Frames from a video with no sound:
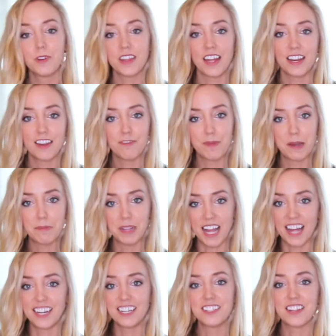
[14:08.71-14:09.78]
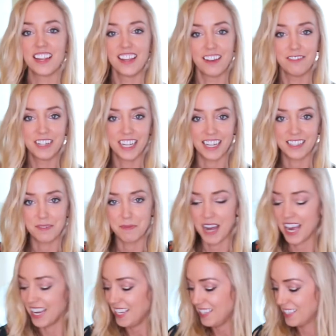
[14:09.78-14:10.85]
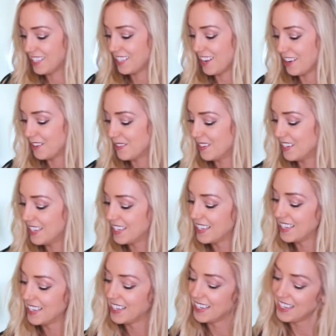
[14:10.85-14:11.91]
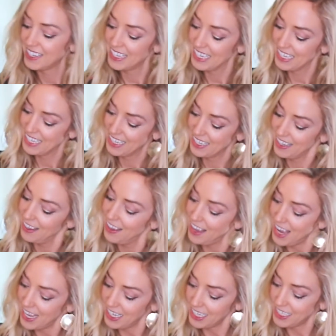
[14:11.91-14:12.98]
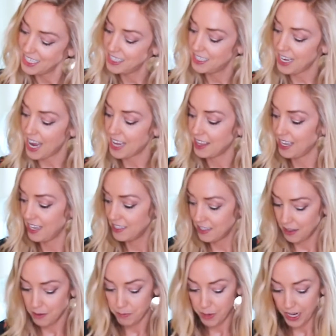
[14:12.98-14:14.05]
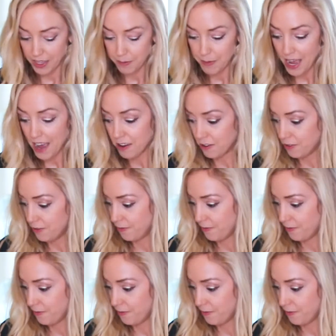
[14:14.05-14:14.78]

With any of my platters, I love to get some height, so I like to stack things and bring them out.